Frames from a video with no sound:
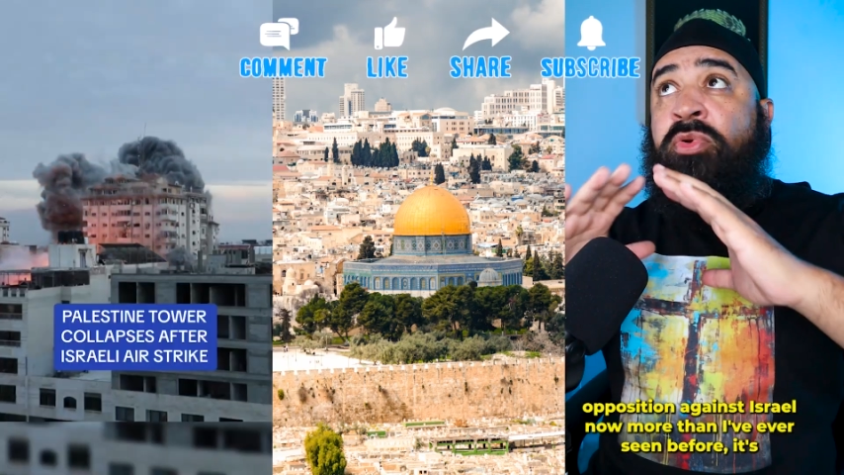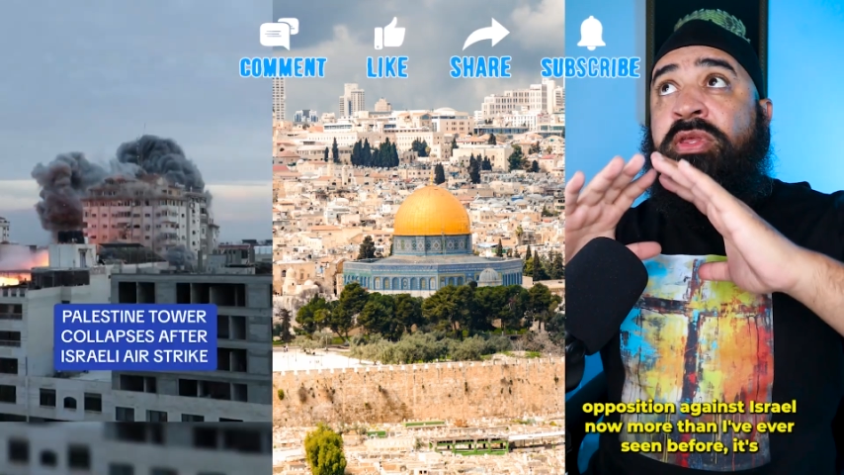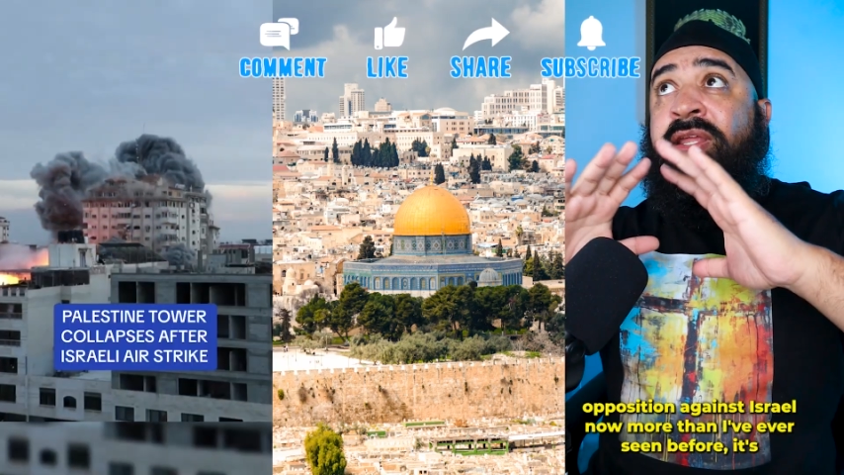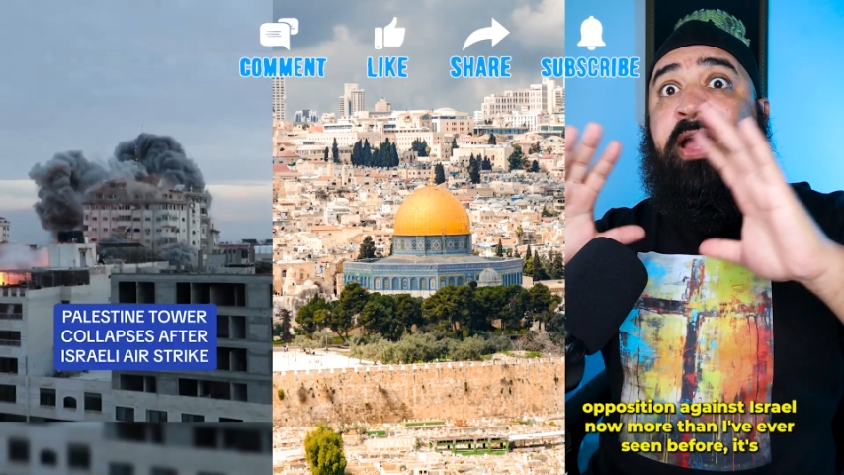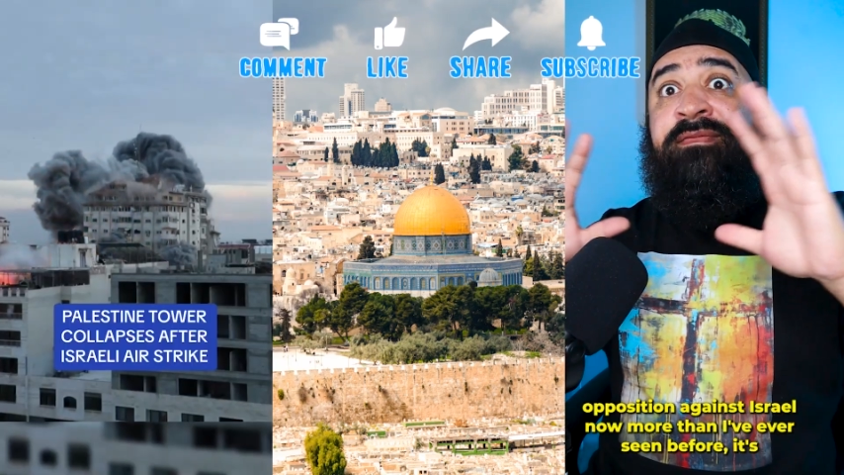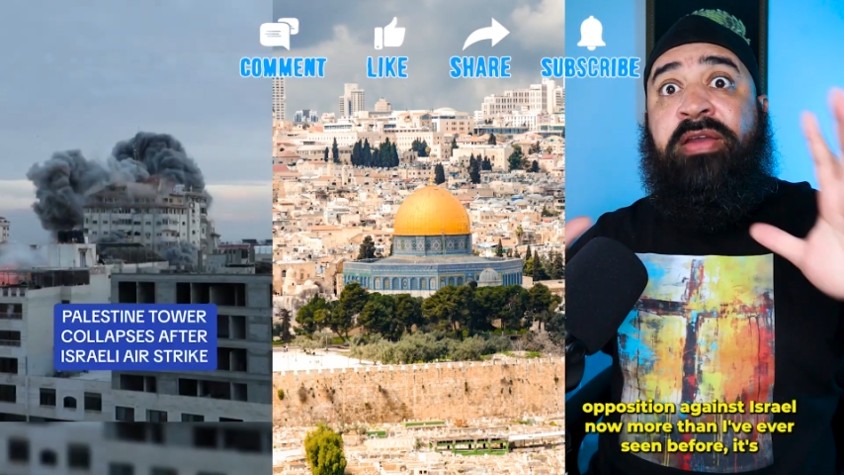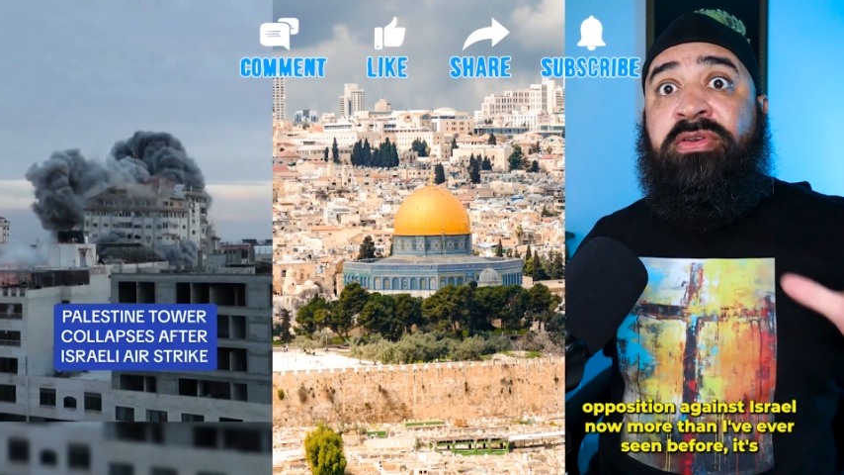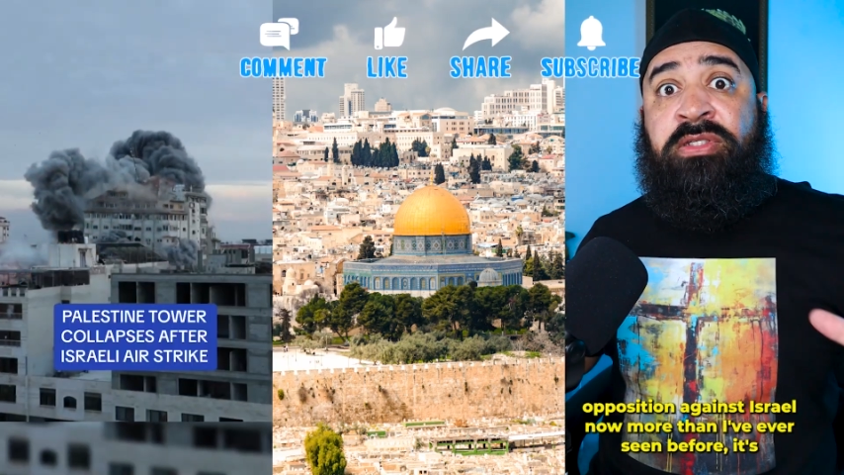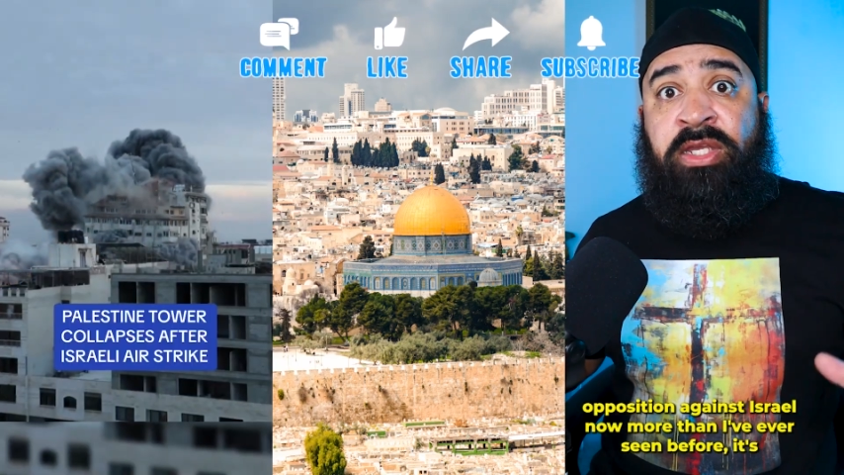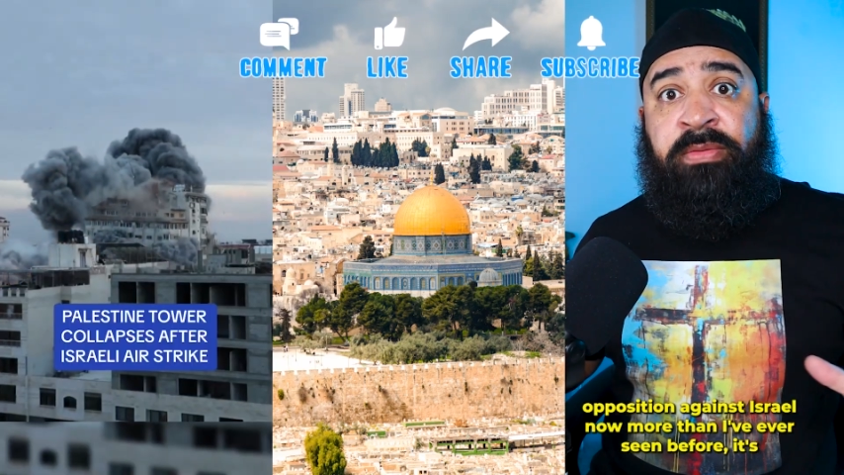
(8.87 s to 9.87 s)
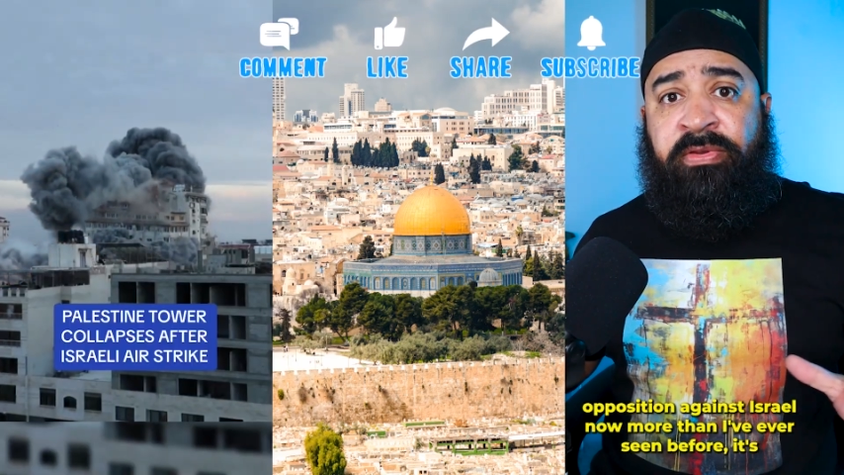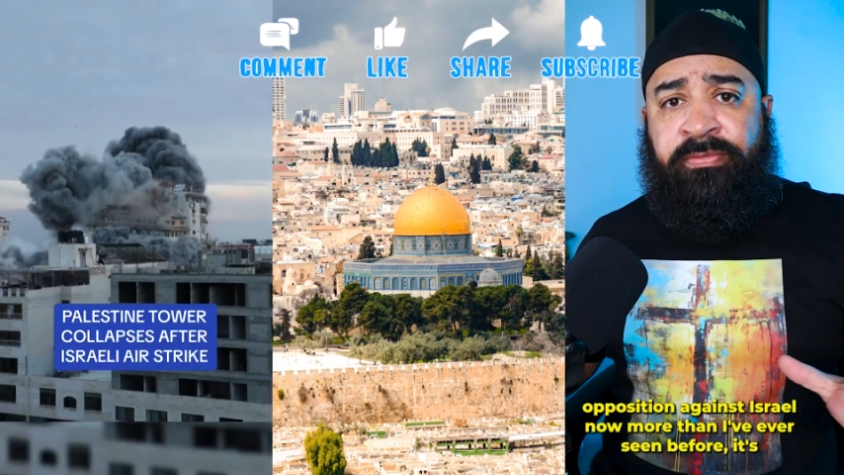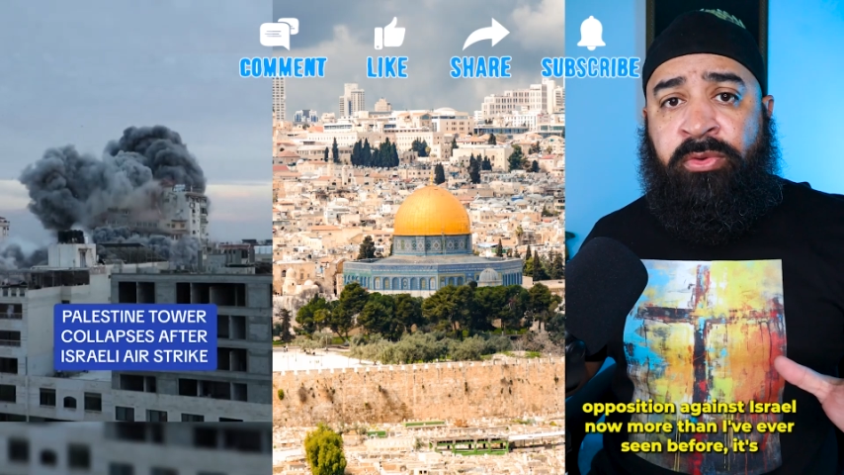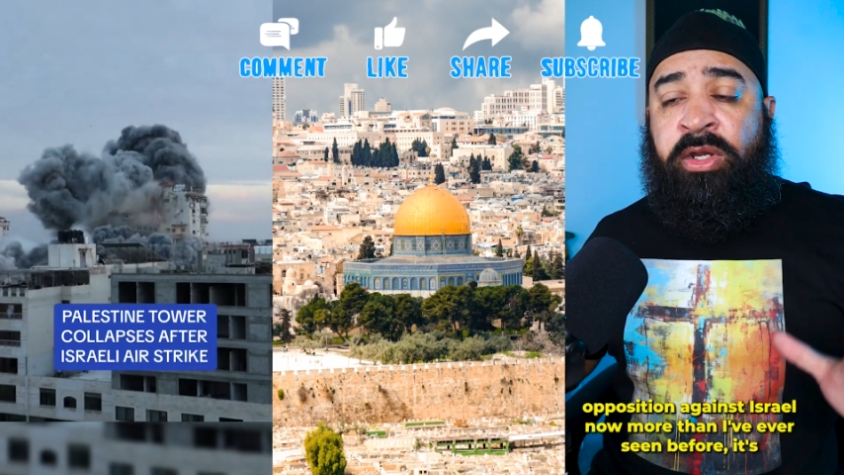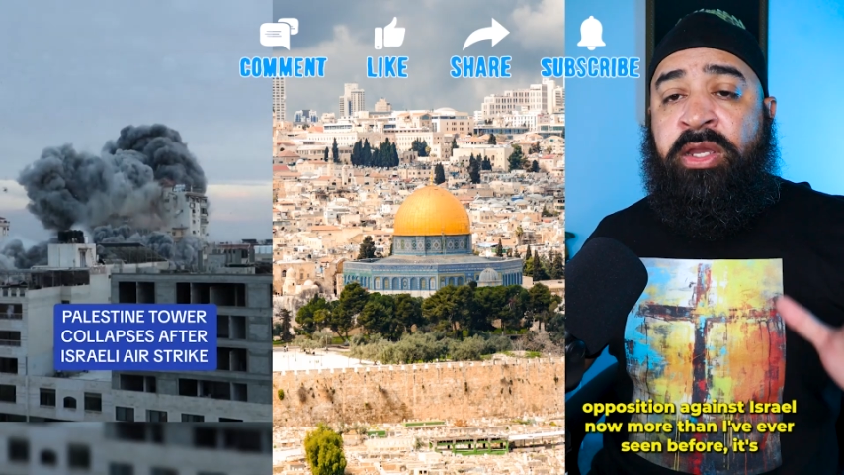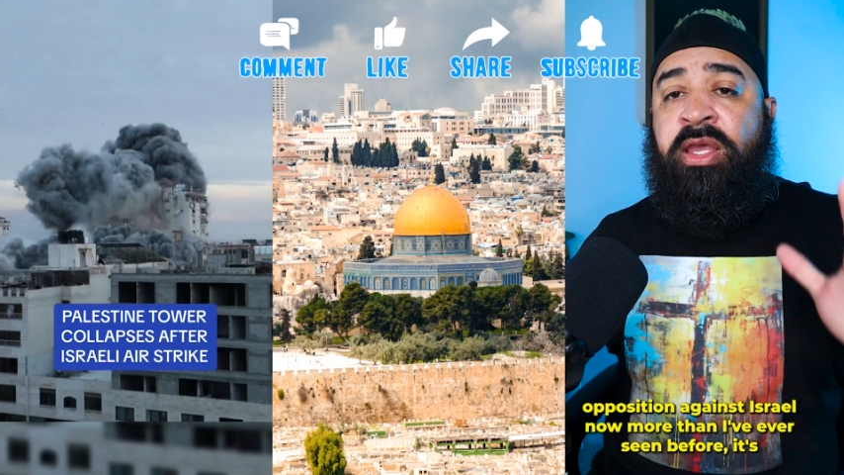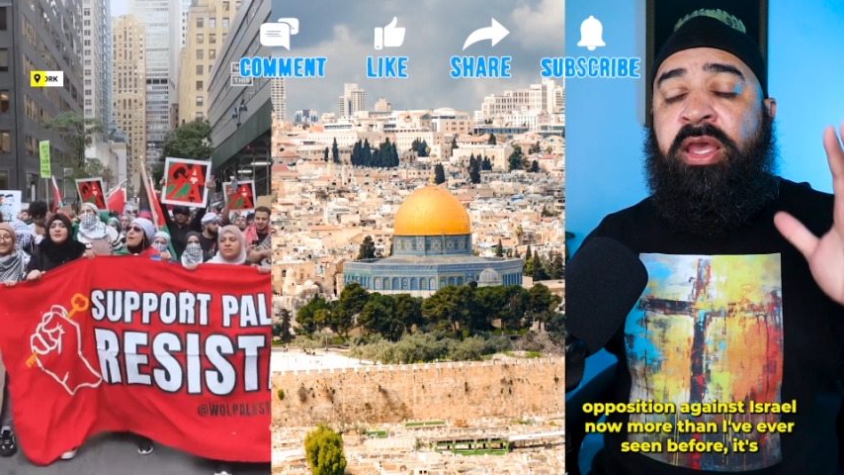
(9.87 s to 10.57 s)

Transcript: more than I've ever seen before,